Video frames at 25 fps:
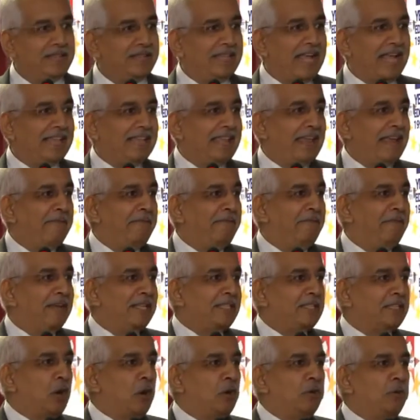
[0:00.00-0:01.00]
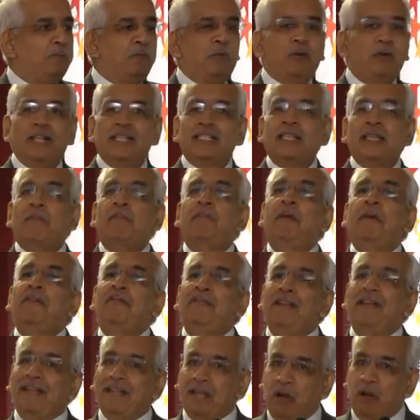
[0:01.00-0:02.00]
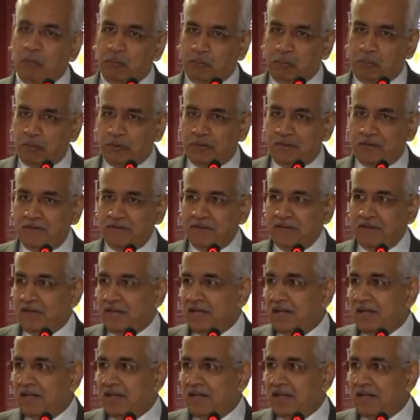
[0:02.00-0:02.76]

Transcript: That their first output is a perfect output.